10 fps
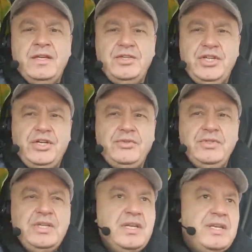You know,
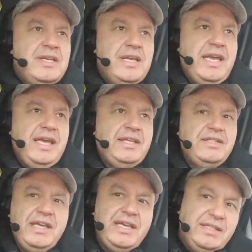
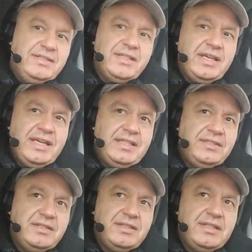and
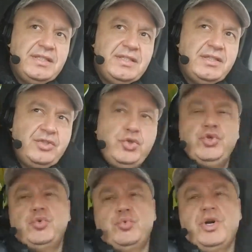do
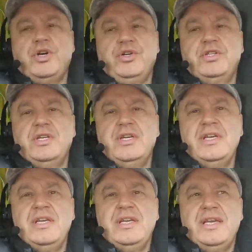the work,
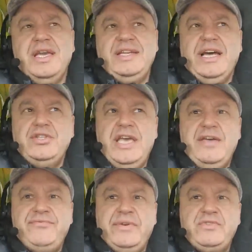and now you
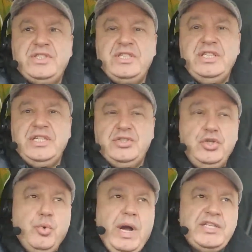have 15.
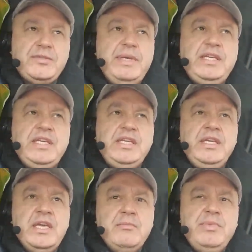You can watch
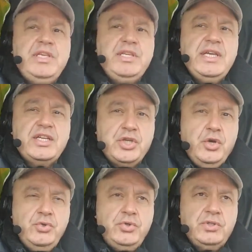Mickey
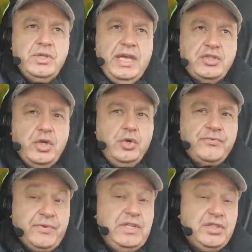XO's
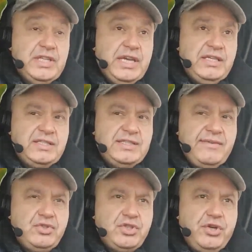feed tonight at
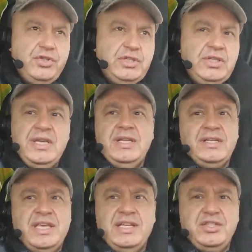7:30,
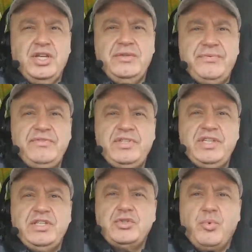get another
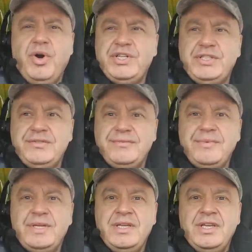15 and 20.
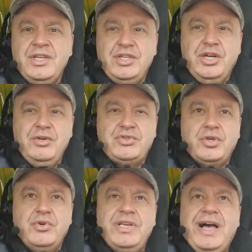You know,
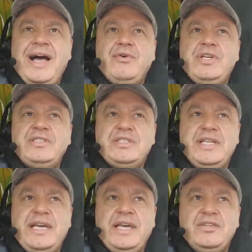so how is it
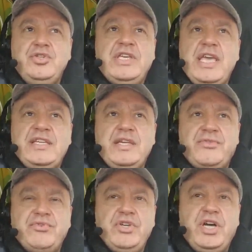that you can't get
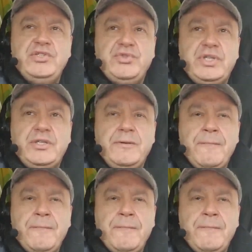300